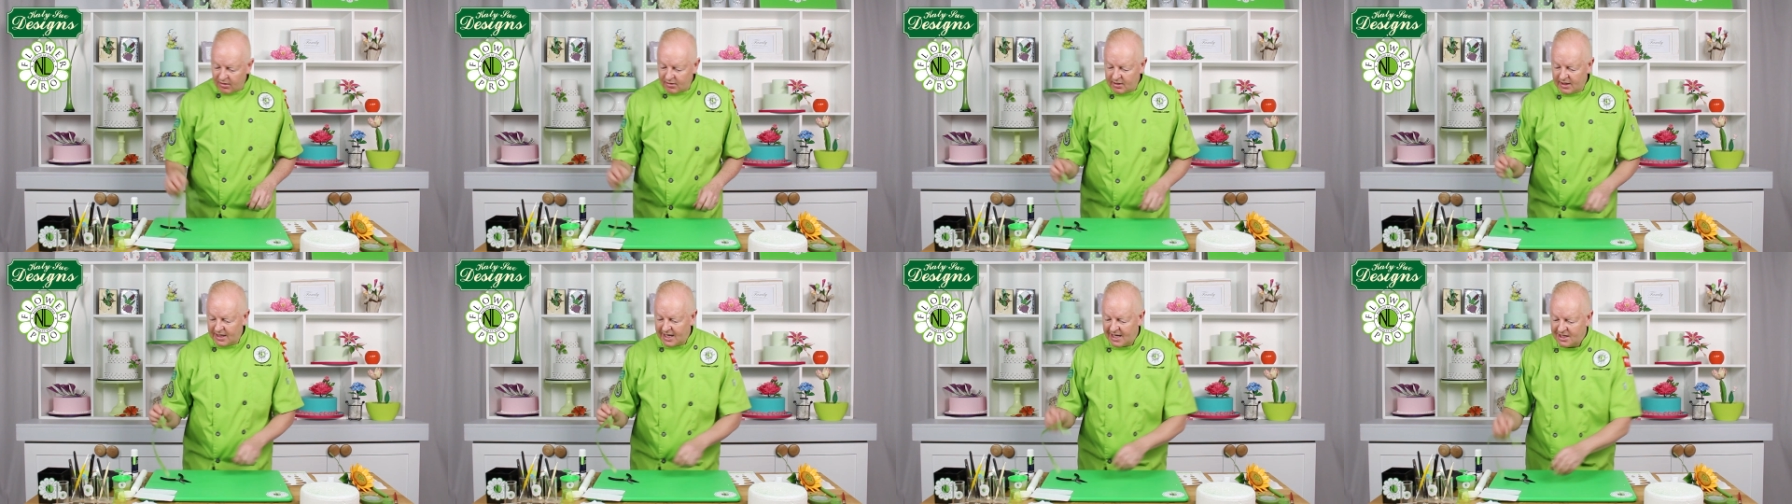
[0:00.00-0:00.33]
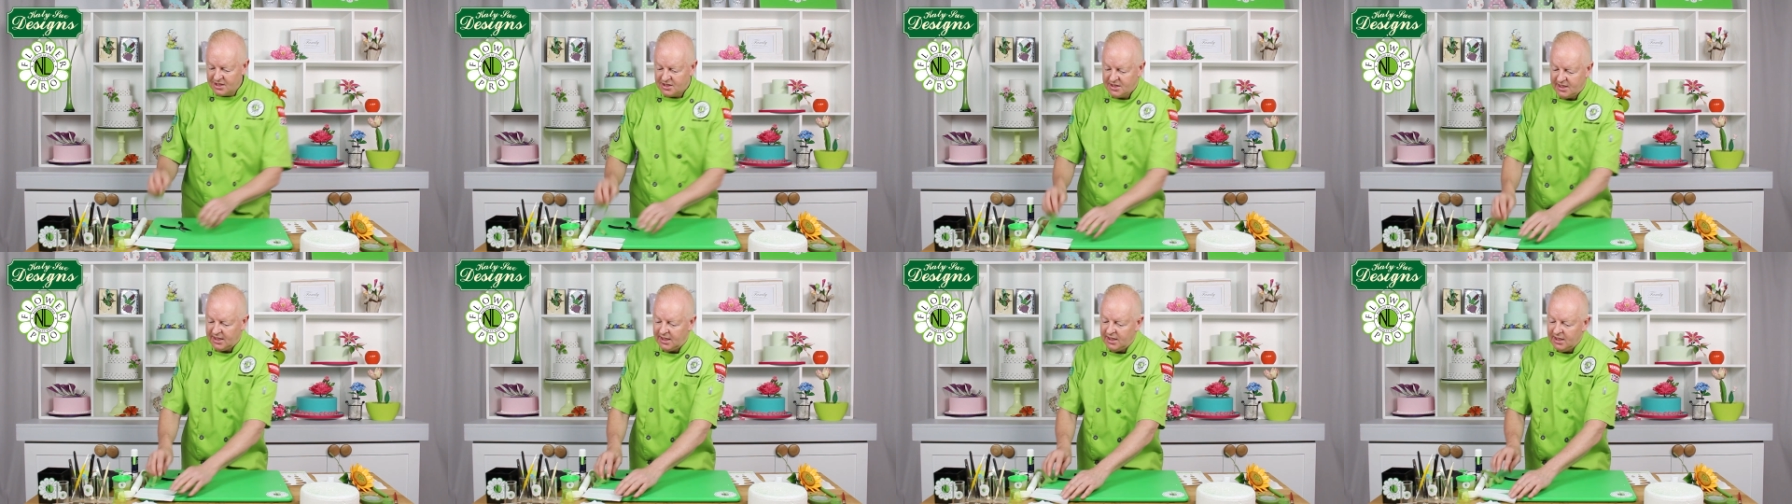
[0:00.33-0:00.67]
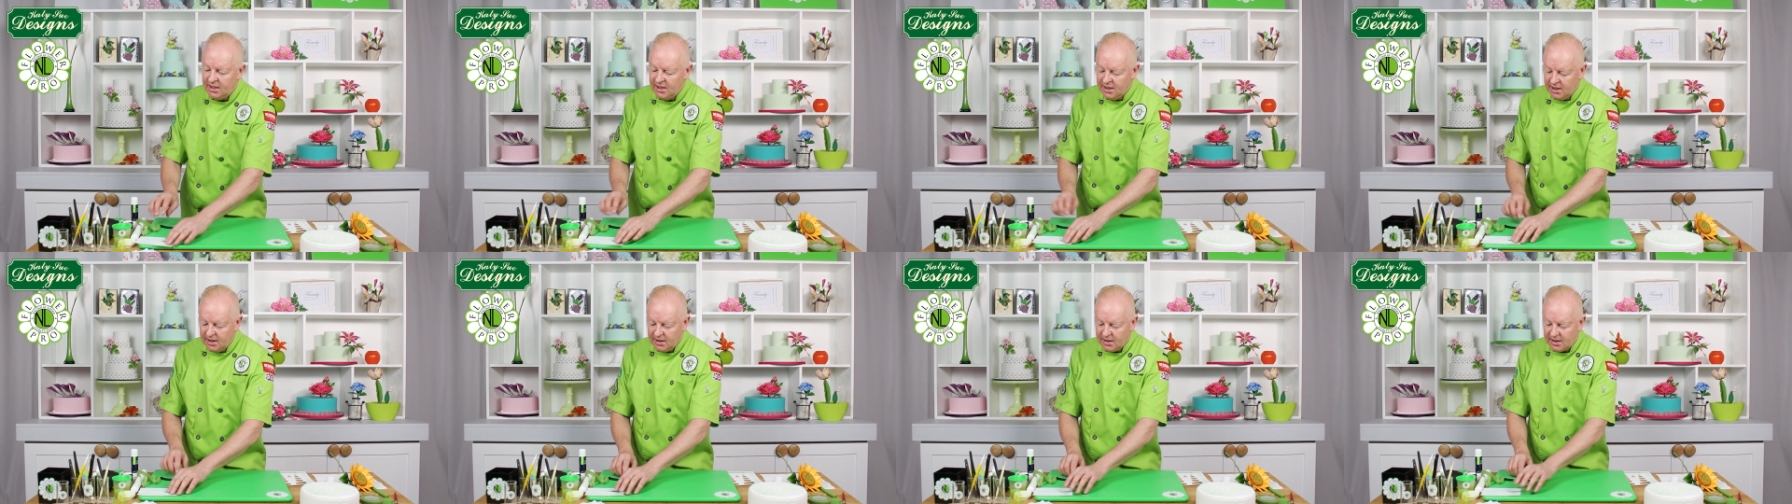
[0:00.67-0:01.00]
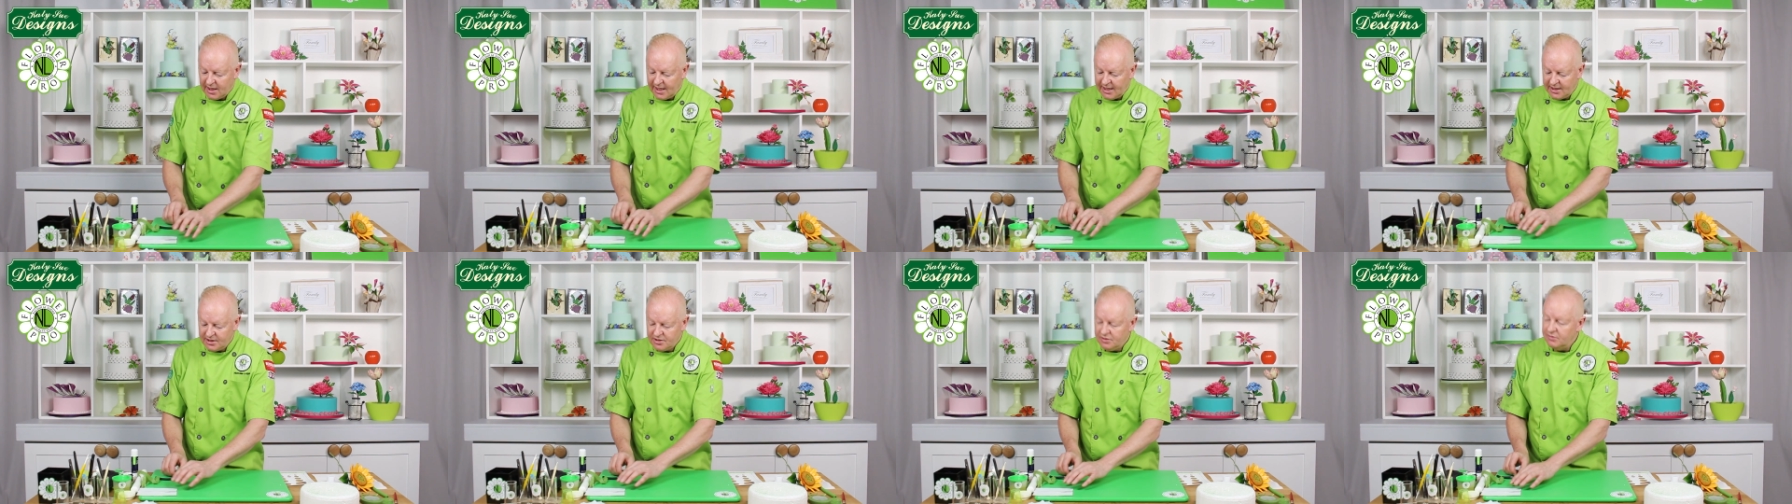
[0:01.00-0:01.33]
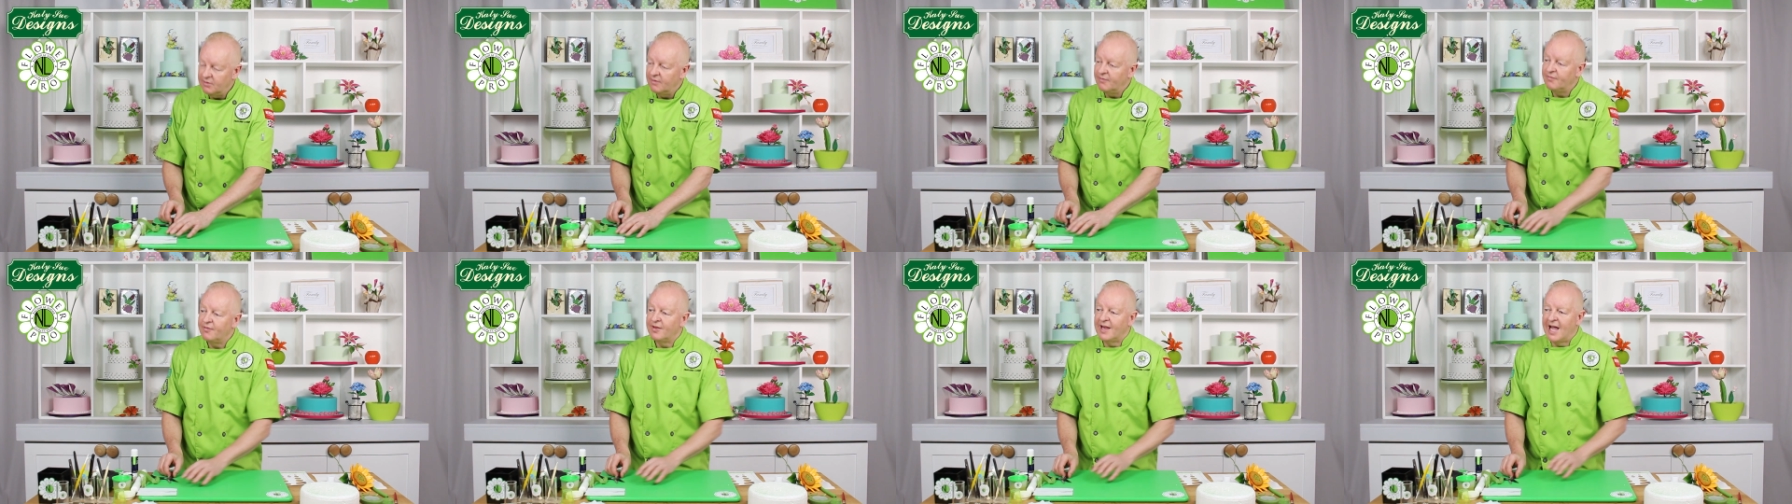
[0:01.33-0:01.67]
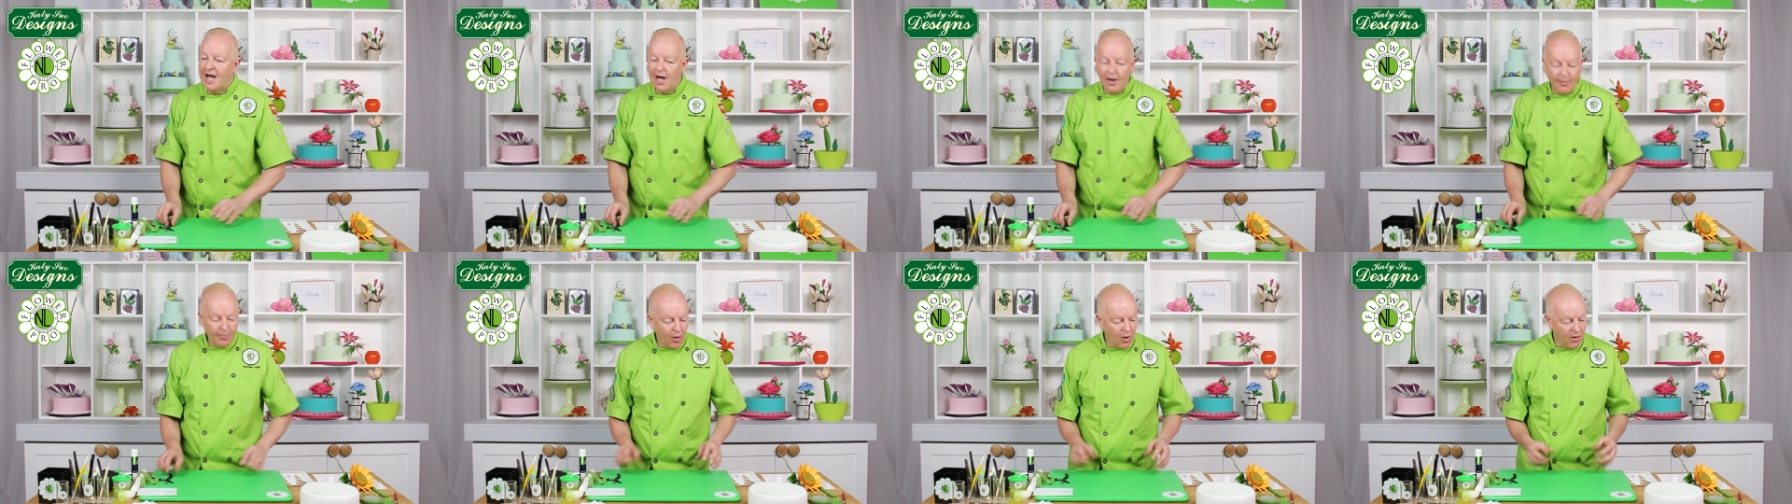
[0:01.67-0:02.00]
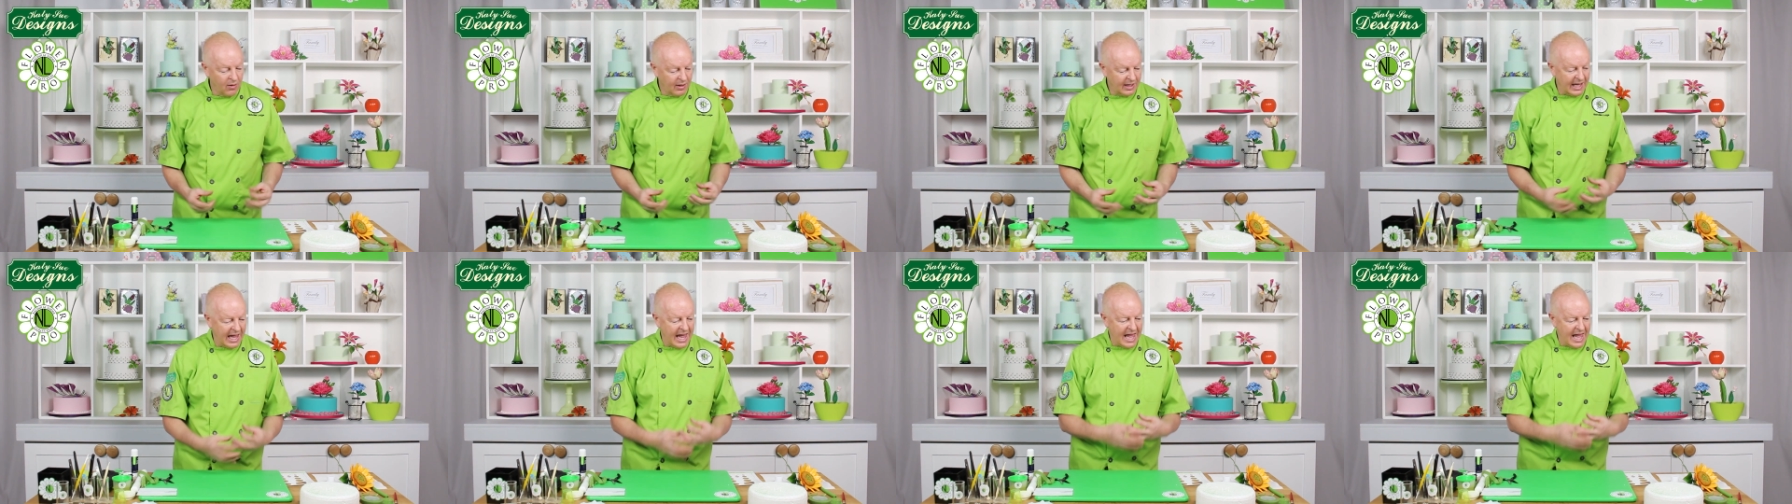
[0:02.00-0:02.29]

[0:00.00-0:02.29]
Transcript: you can actually like do a flower pot